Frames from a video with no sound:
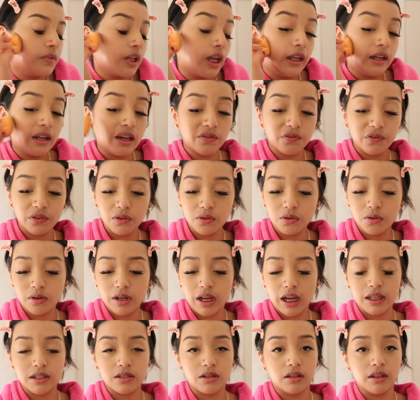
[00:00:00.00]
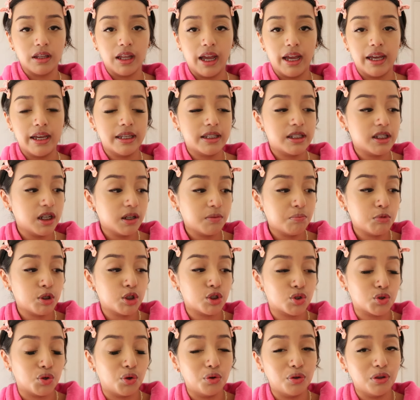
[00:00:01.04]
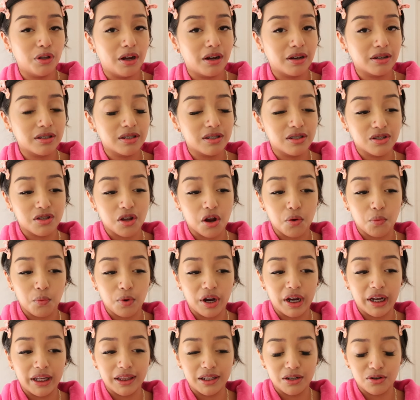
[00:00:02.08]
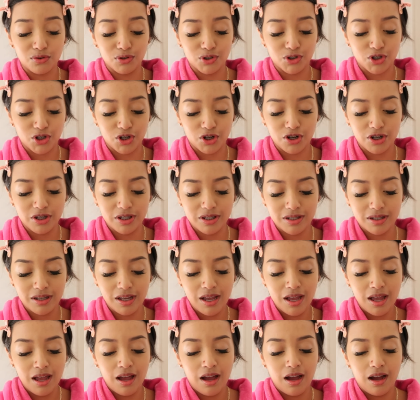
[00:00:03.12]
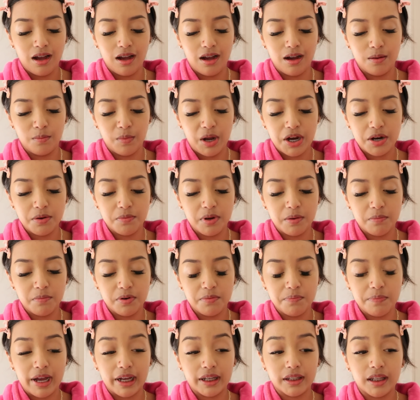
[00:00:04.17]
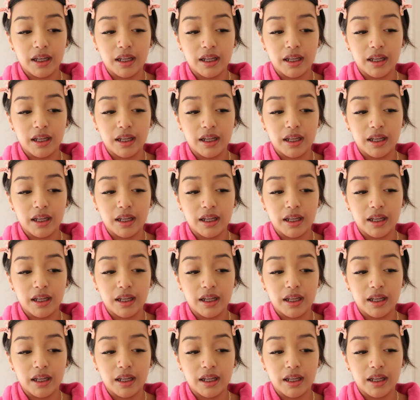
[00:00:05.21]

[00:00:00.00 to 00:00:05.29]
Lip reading: And I feel you guys on that. It took me so long to start wearing little shirts. I remember back